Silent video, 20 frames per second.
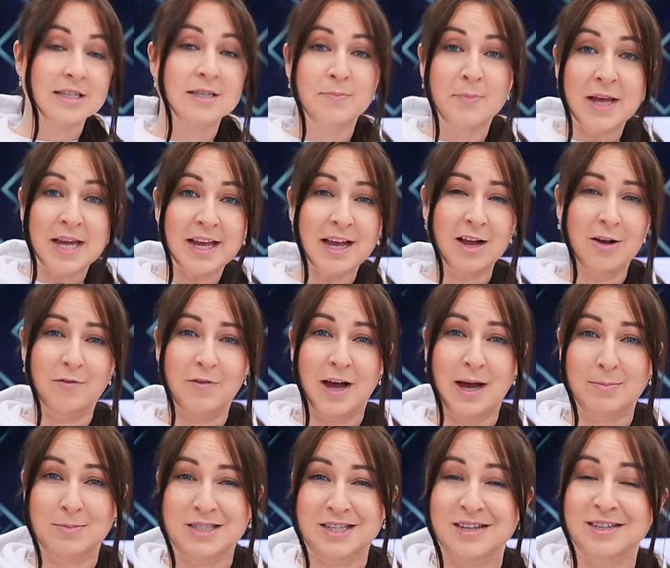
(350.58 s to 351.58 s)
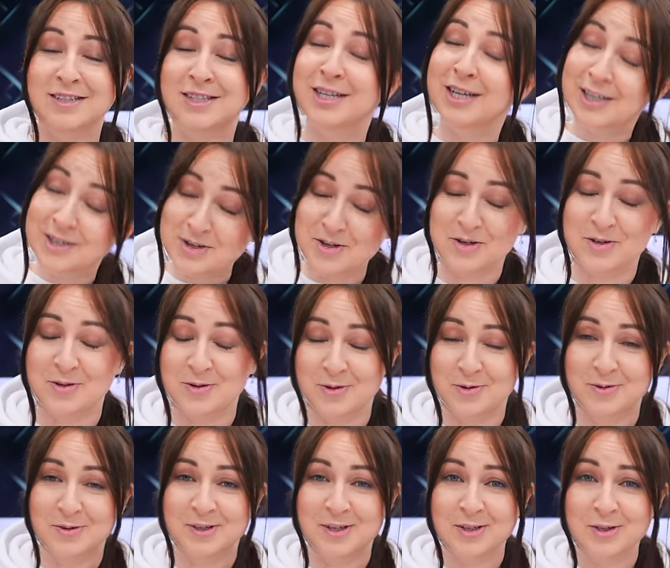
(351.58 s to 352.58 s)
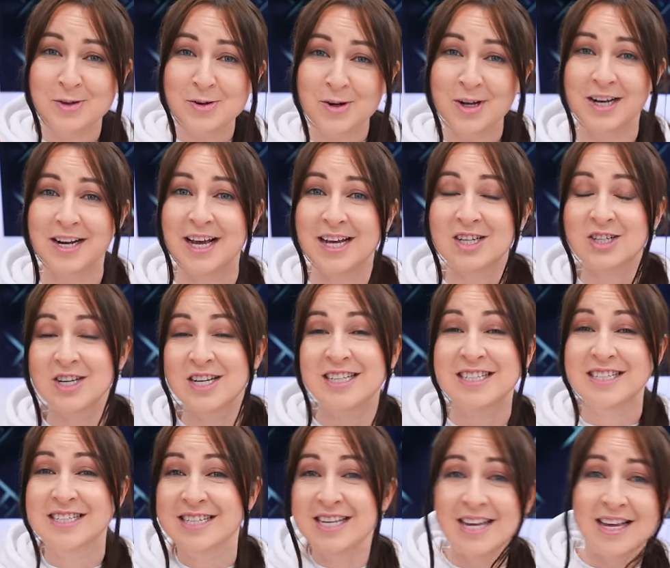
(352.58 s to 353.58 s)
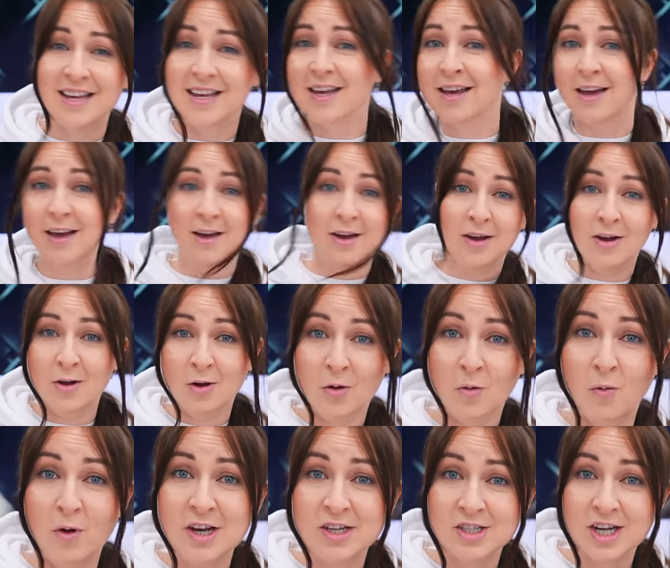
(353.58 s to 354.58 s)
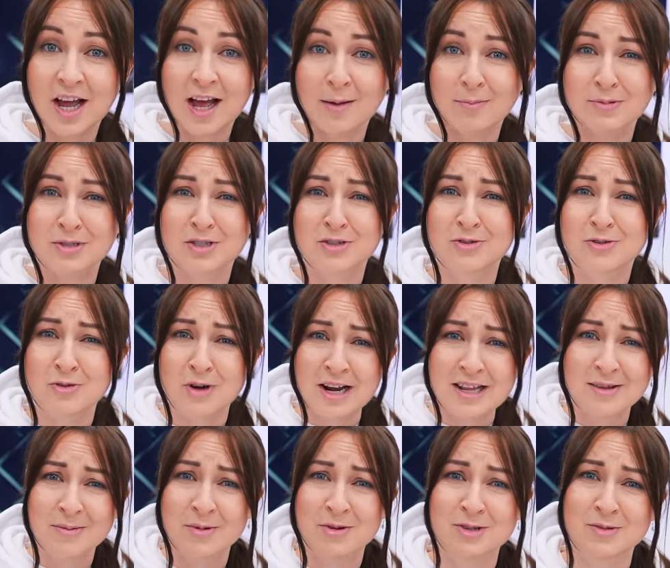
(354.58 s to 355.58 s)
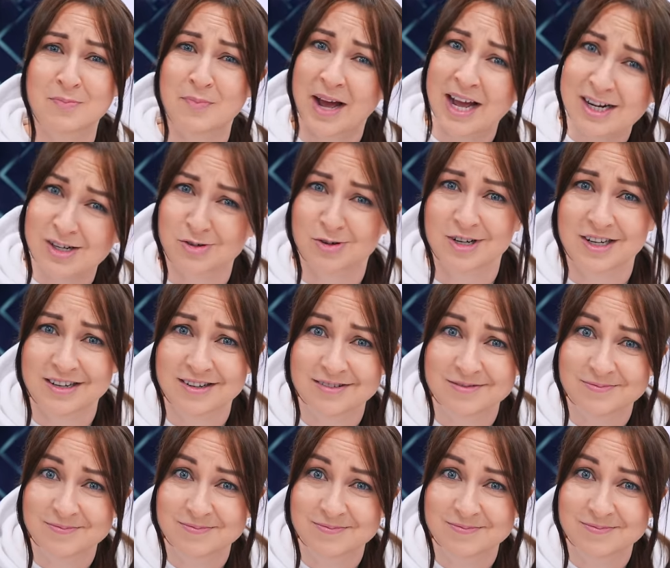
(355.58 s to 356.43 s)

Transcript: speaking of apps, did you know you can actually see which apps drain the most battery?